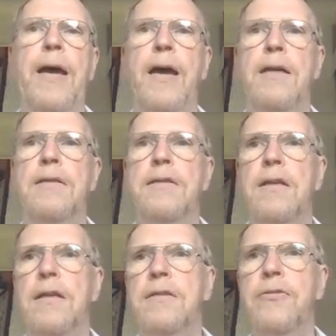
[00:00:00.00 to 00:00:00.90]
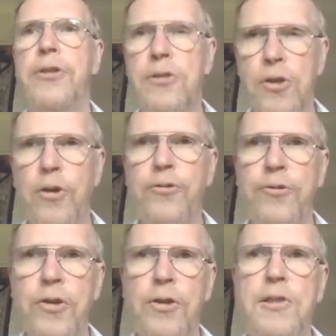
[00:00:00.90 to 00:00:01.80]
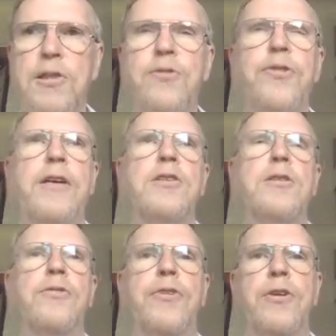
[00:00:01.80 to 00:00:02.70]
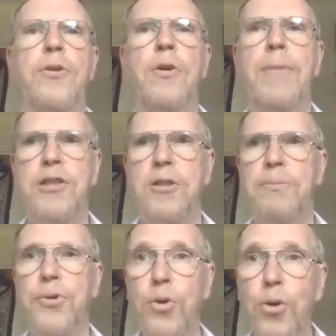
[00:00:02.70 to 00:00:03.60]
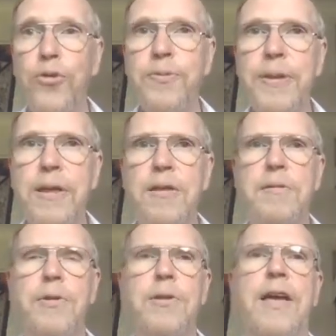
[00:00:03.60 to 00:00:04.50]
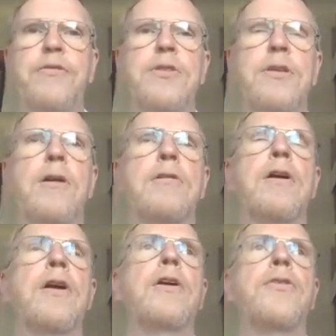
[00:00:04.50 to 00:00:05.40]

and the reserve currency function of the euro much improved, because we wouldn't have to go